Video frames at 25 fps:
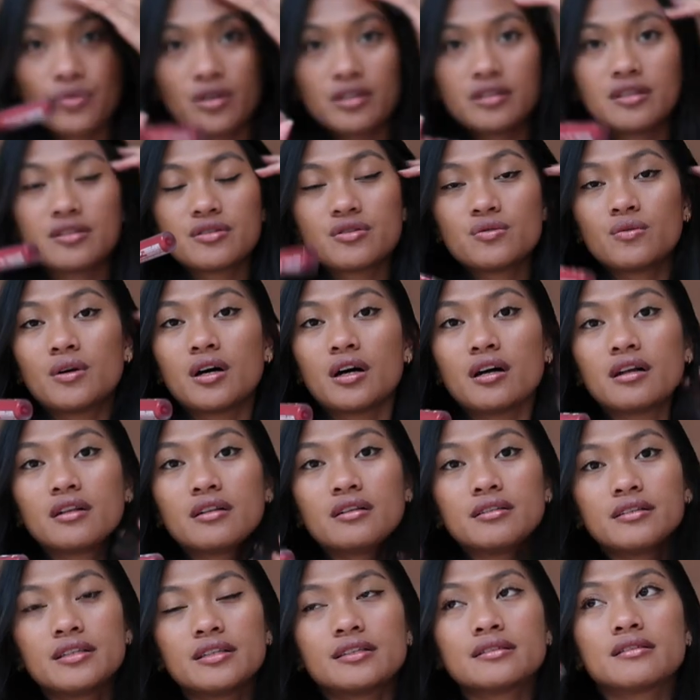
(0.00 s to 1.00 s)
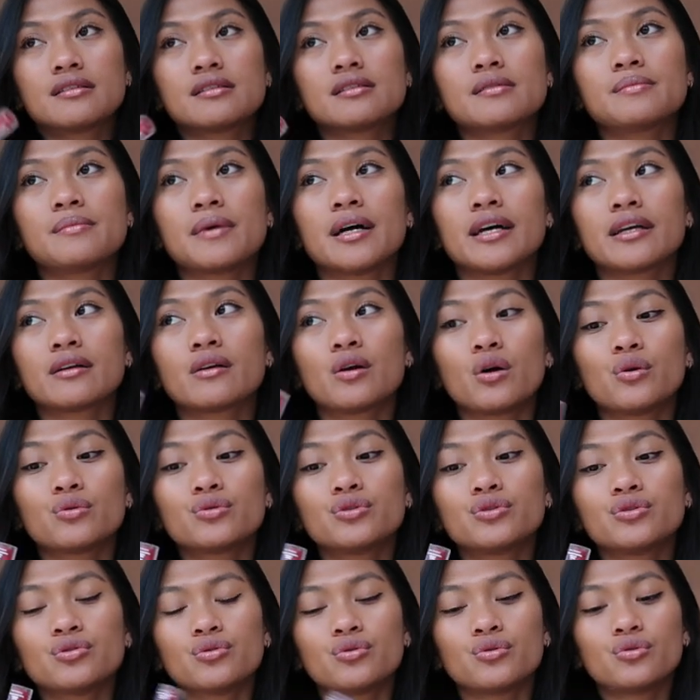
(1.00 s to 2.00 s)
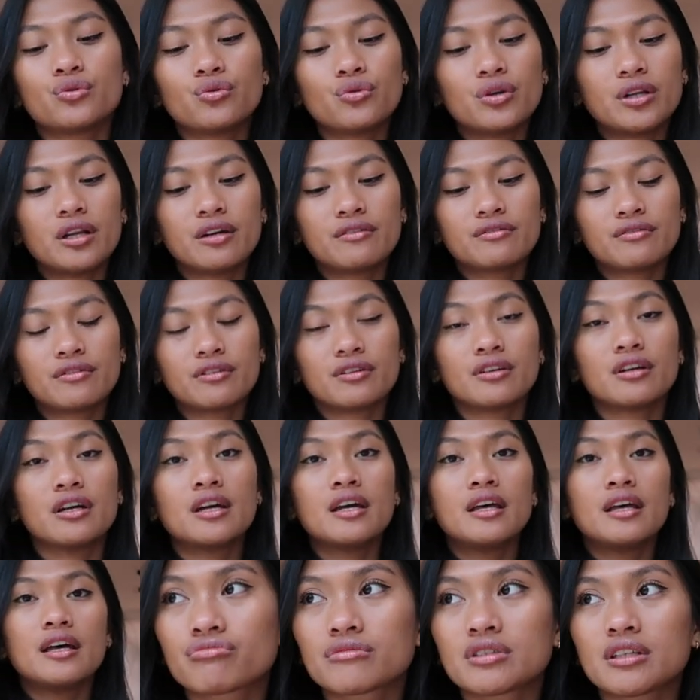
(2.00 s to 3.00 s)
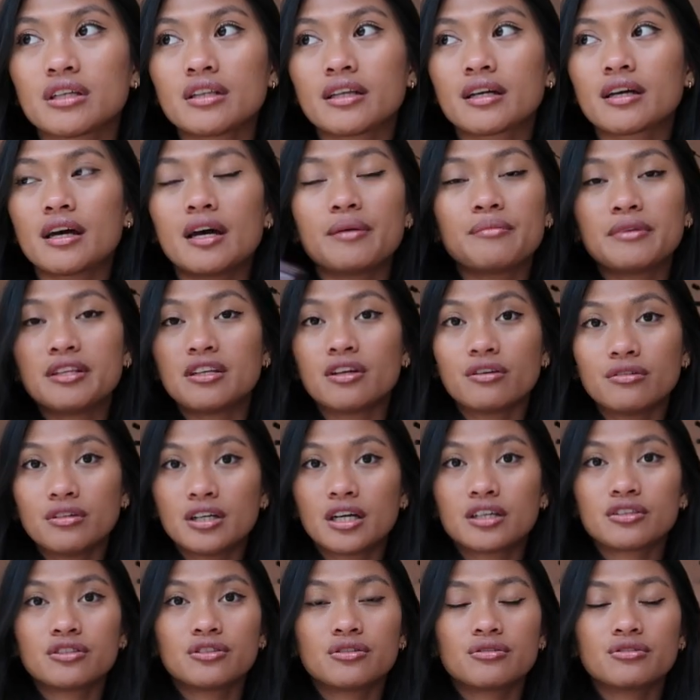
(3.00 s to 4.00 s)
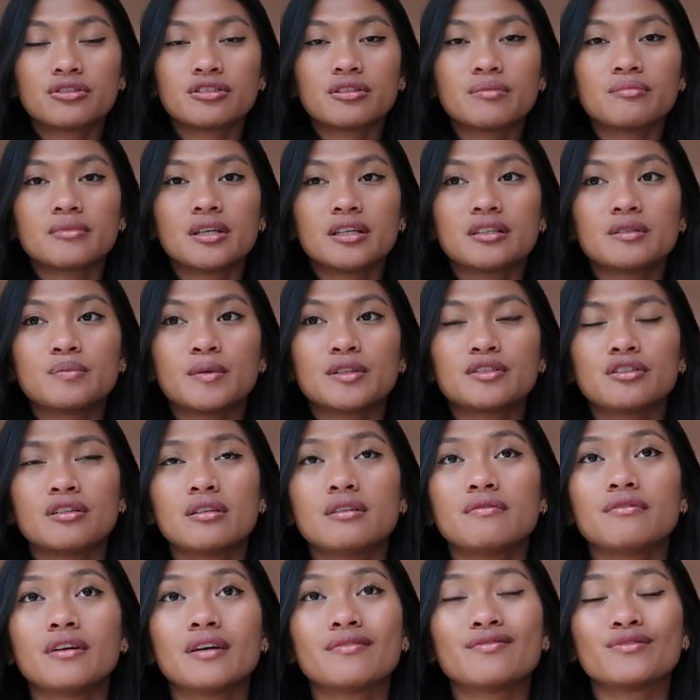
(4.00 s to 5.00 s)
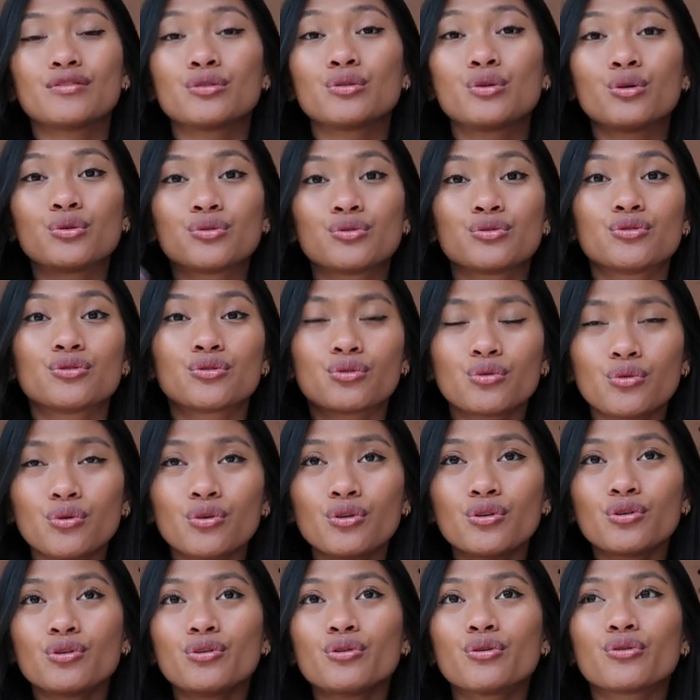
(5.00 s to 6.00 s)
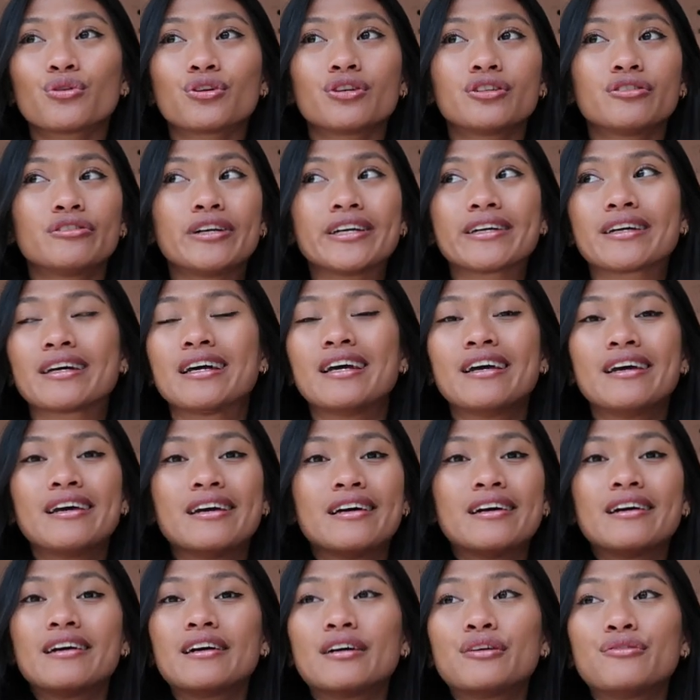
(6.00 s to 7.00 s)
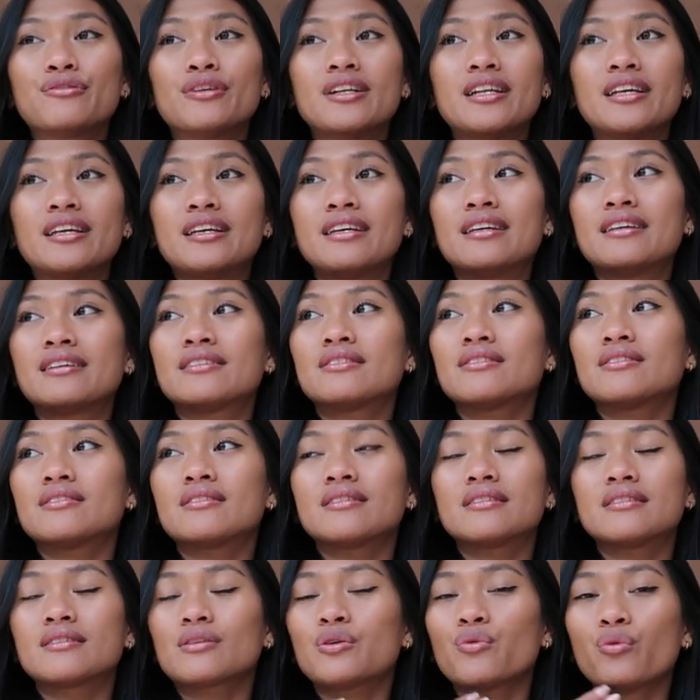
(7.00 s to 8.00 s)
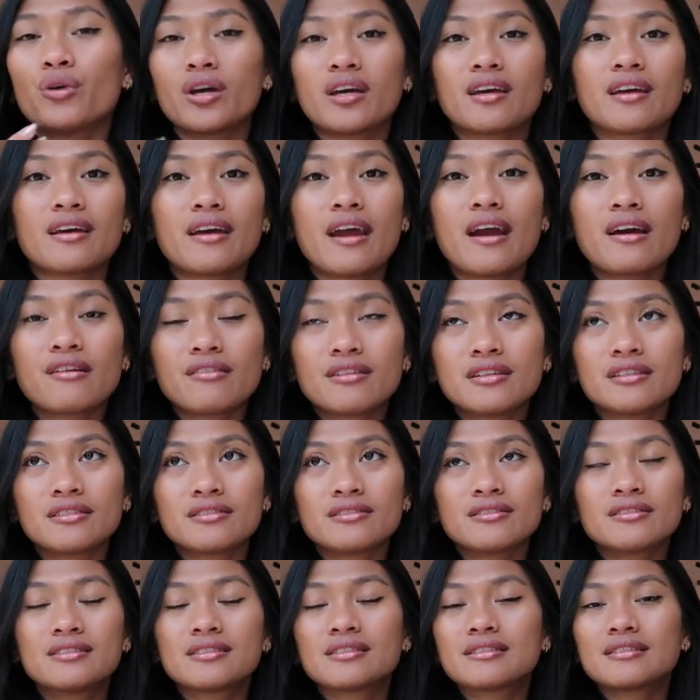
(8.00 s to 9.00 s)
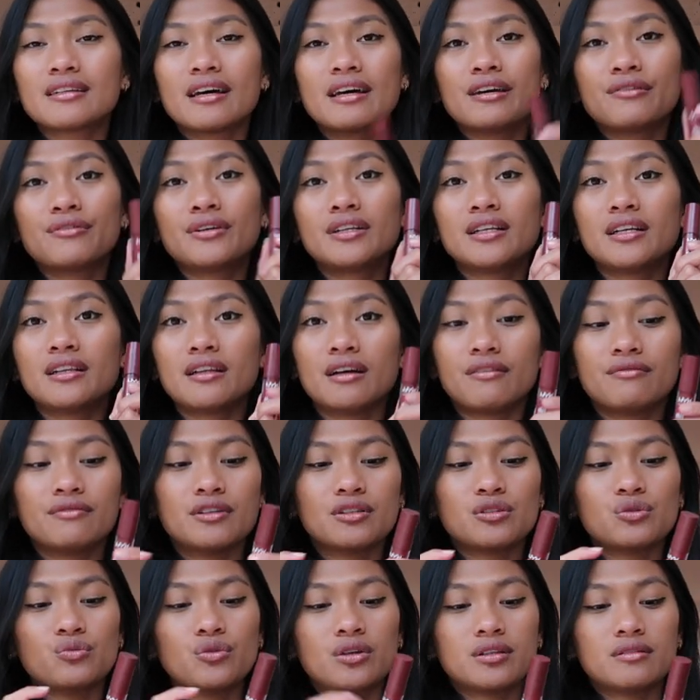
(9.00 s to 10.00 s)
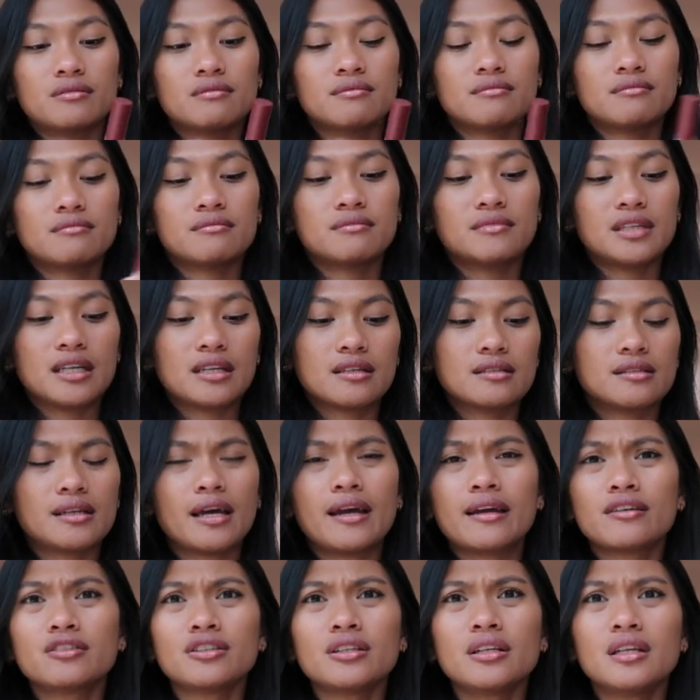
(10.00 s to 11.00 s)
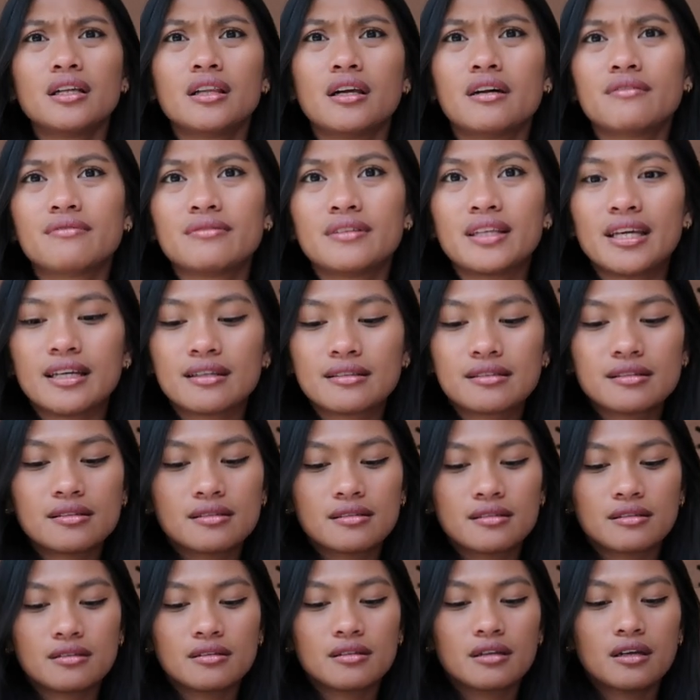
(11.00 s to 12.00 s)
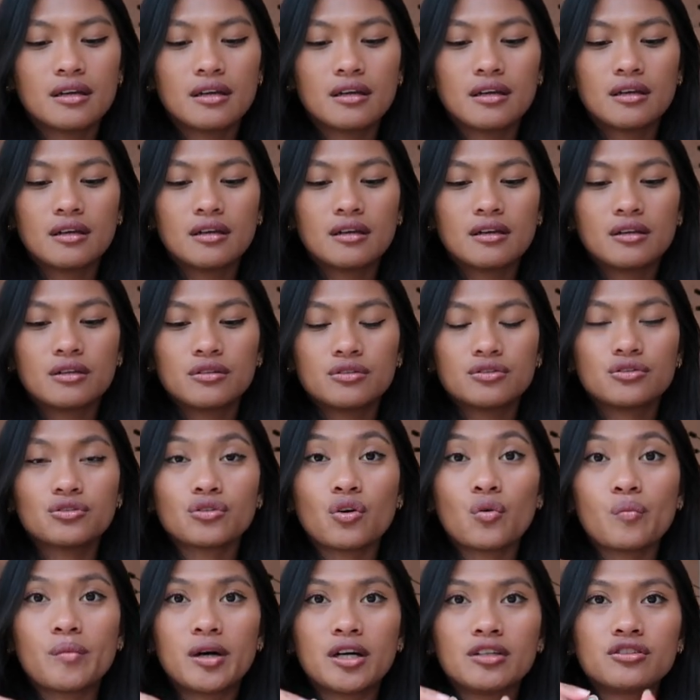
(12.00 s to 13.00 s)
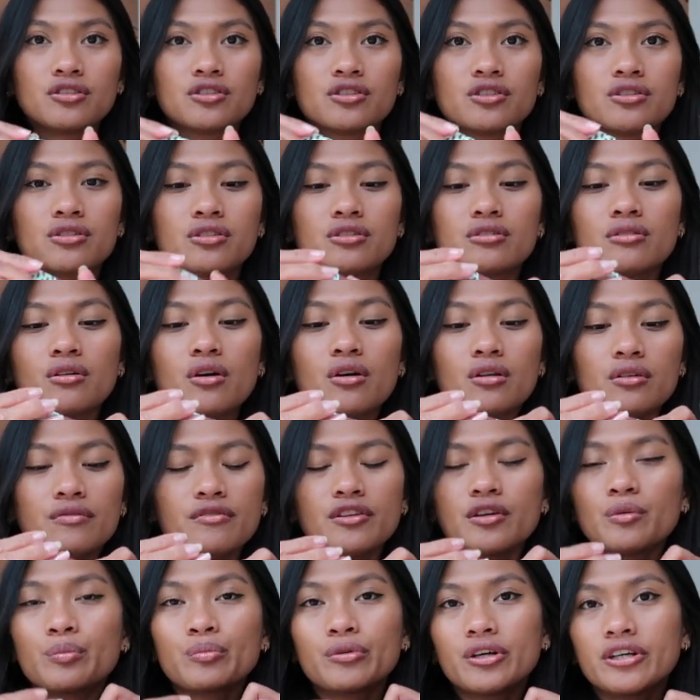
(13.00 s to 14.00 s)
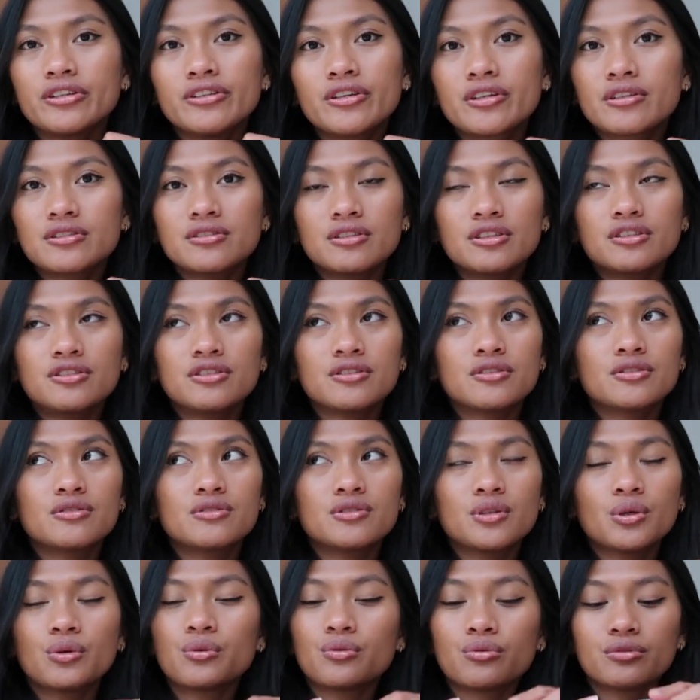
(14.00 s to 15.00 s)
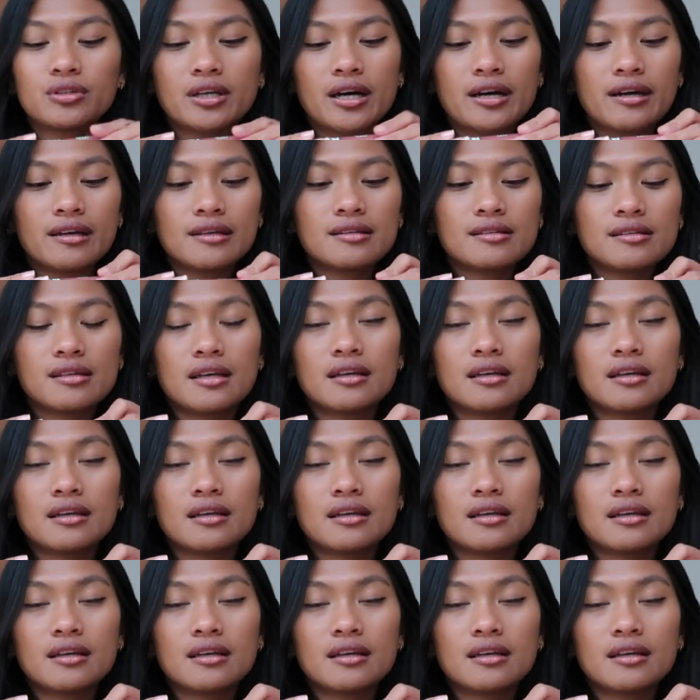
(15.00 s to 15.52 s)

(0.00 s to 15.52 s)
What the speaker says: one as well. This is my go-to whenever, like, I'm in a rush or something, especially if I have to go to school or like a really quick errands. I really love this one, NYX. I actually love NYX so much. All of their products are just so nice